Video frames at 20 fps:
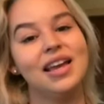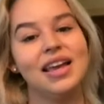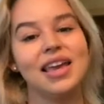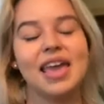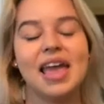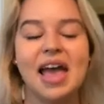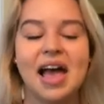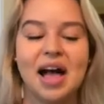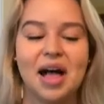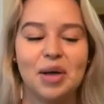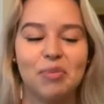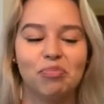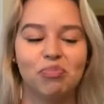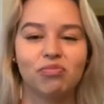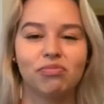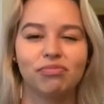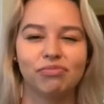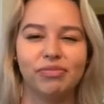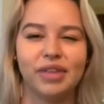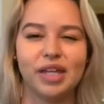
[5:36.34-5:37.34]
Yeah,
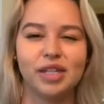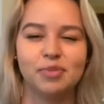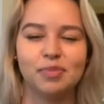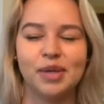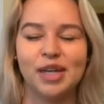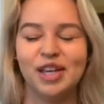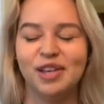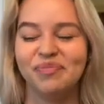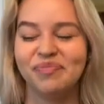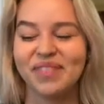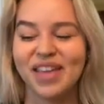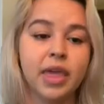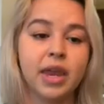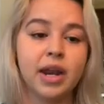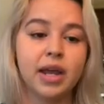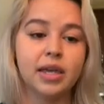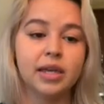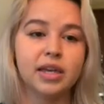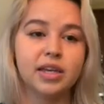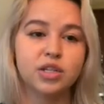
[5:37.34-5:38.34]
that's me.
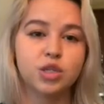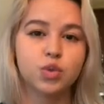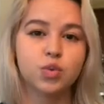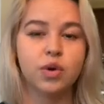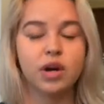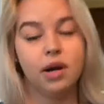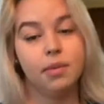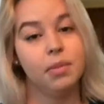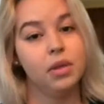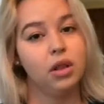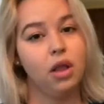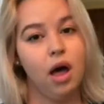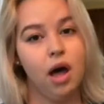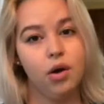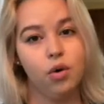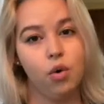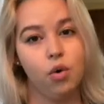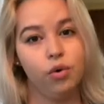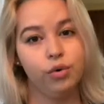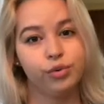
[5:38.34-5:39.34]
And I guess when I'm a
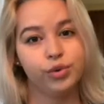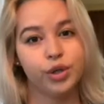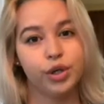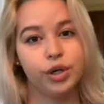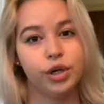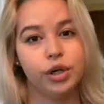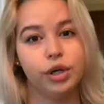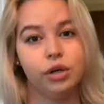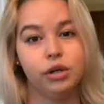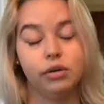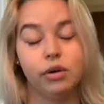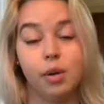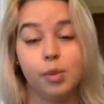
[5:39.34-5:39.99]
lot older,